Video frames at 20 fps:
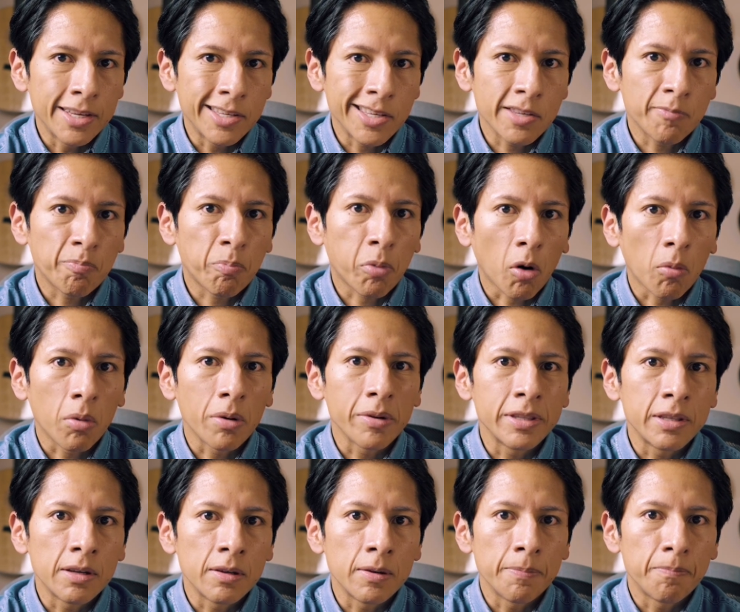this is
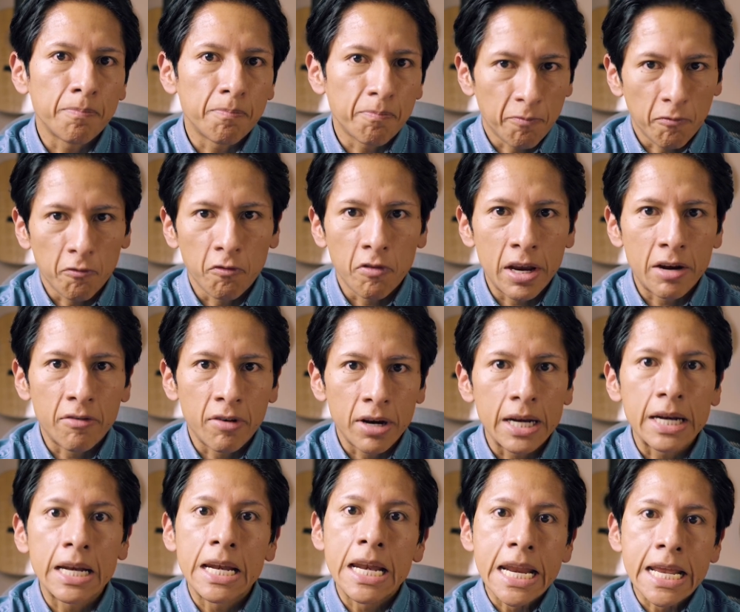probably the
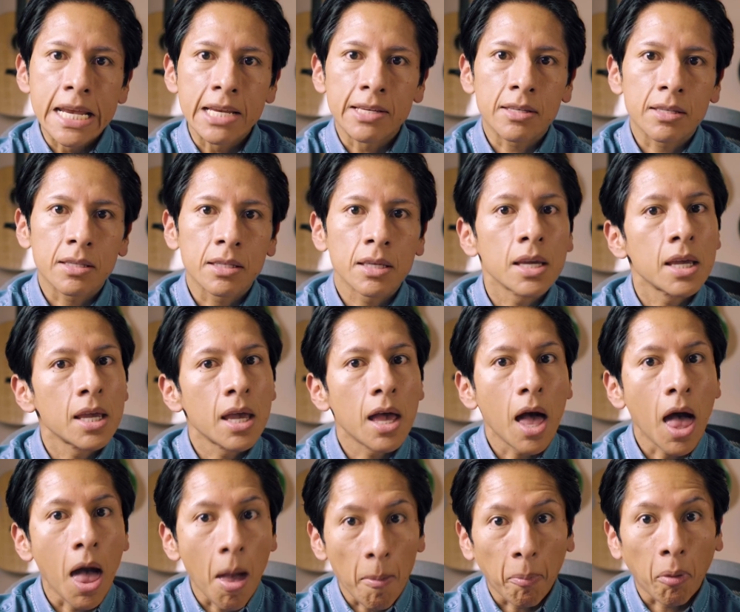very least
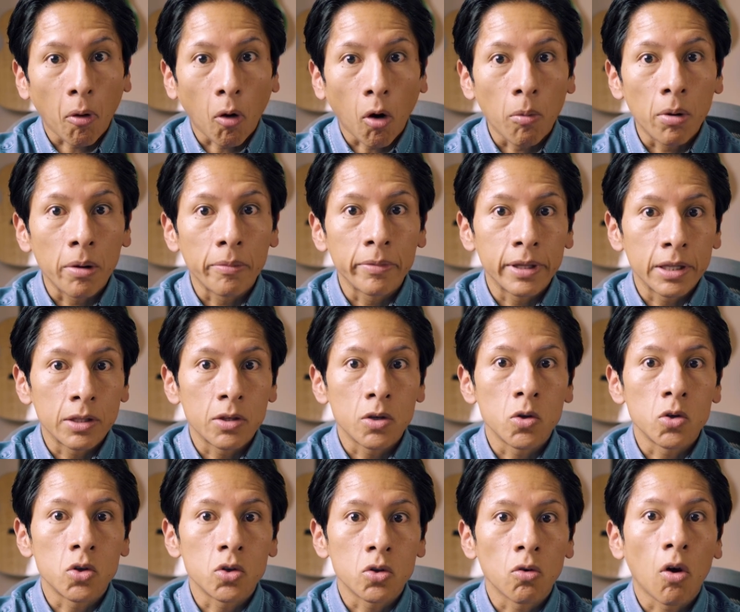a problem
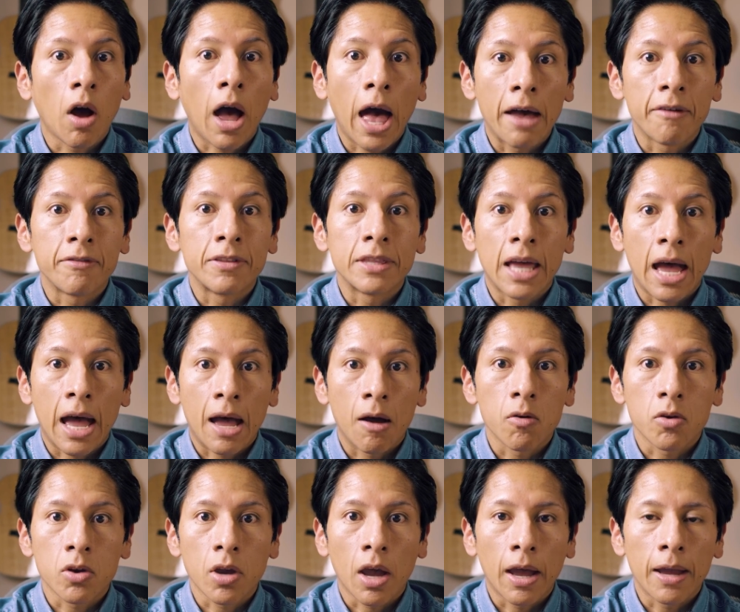that you should have
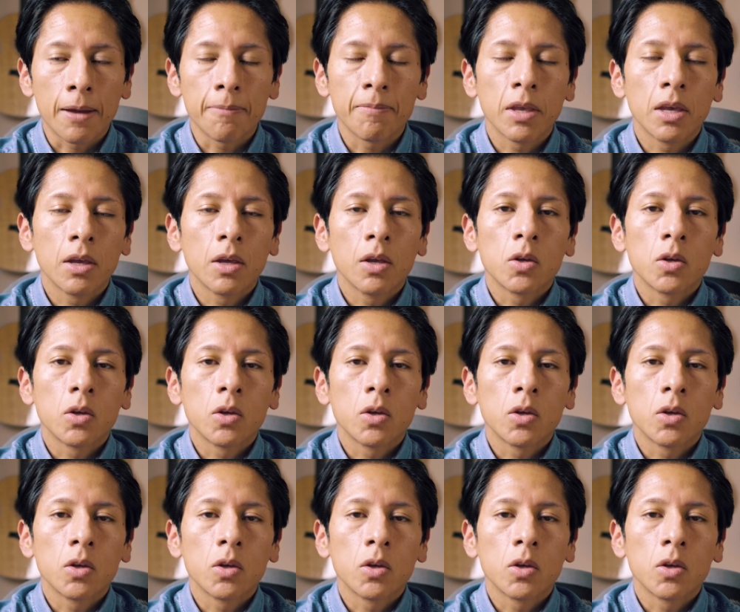now. Okay,